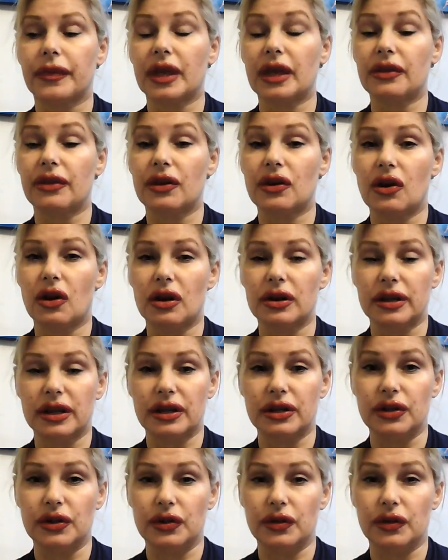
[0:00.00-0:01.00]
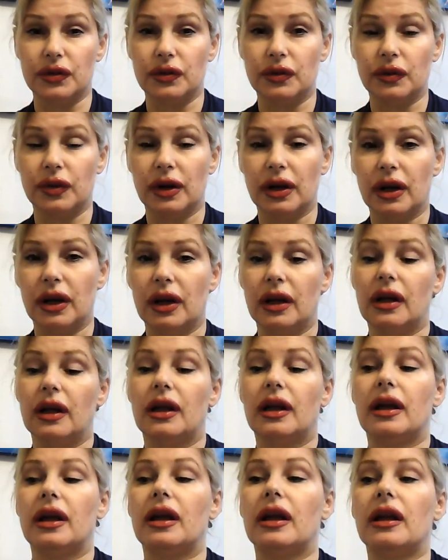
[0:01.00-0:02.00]
the god Anu,
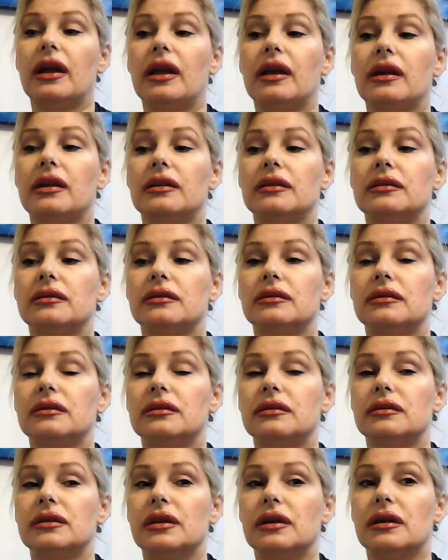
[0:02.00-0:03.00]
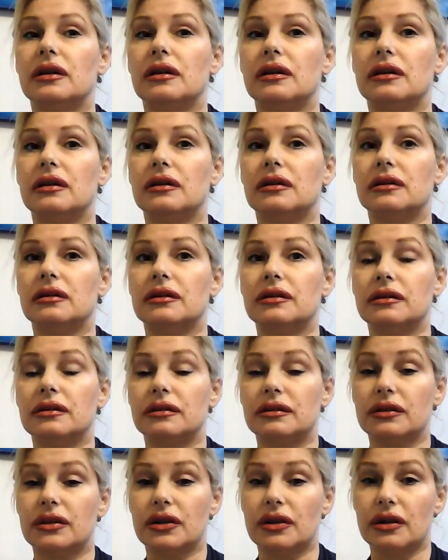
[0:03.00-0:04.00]
and
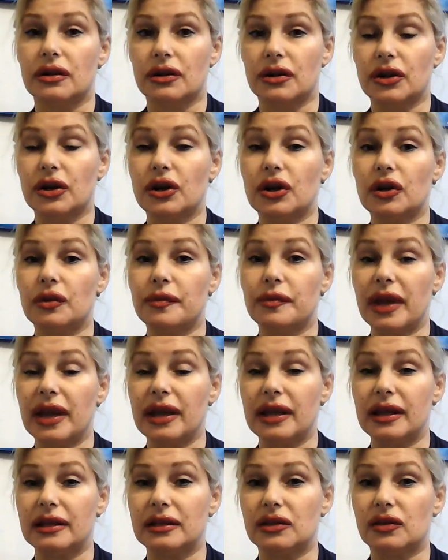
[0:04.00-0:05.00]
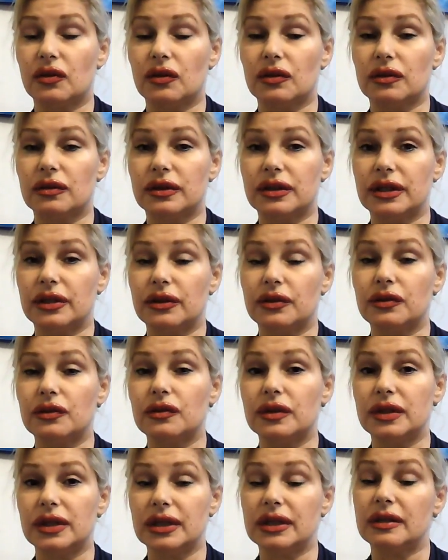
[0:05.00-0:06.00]
Hermes or
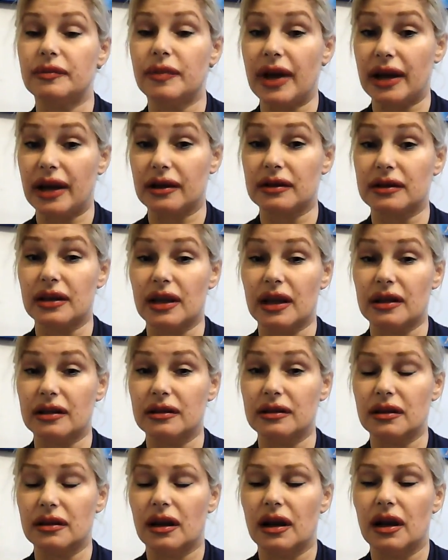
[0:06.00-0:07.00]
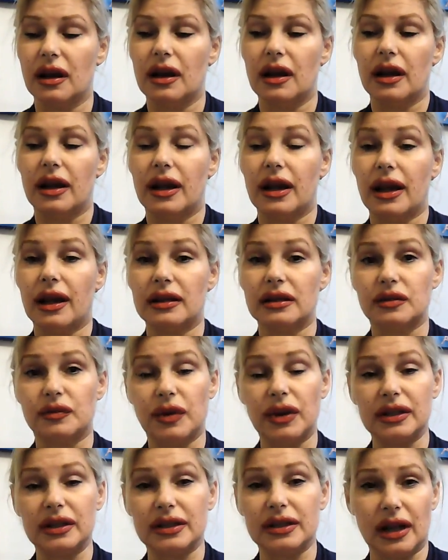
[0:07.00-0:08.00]
Tehuti back then, as
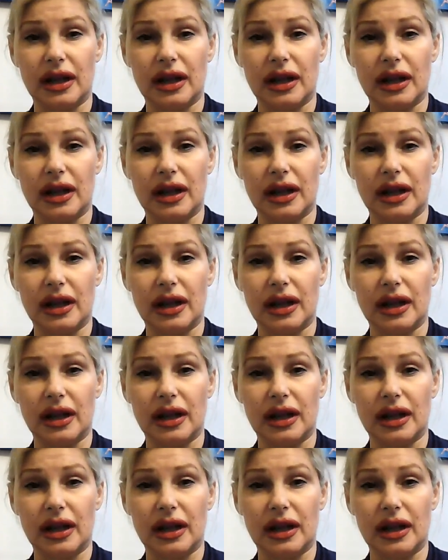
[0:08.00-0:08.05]
well as